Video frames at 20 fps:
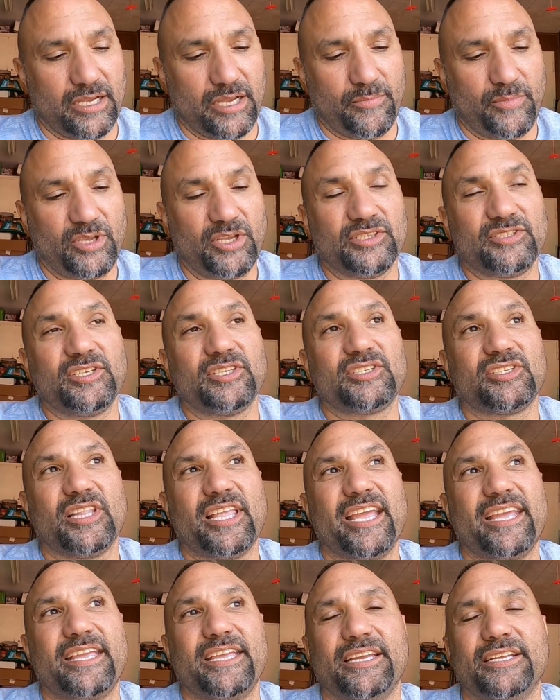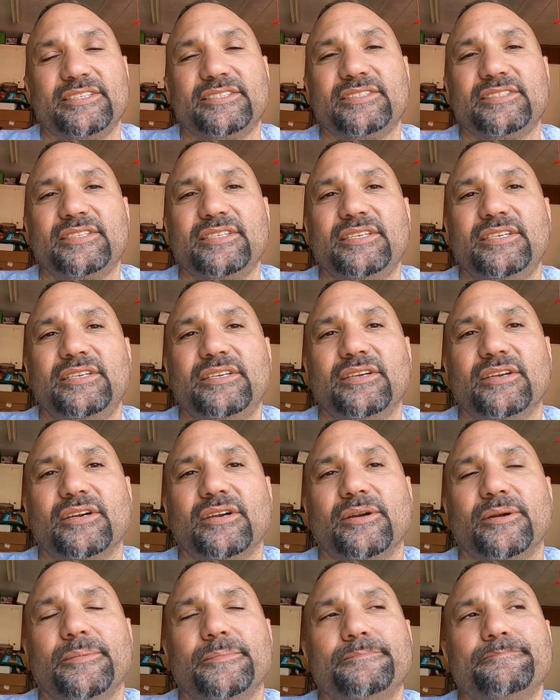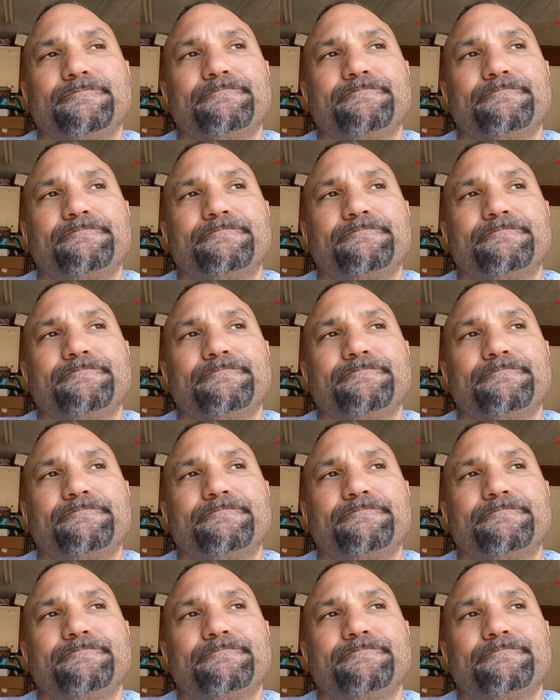because this leg hits the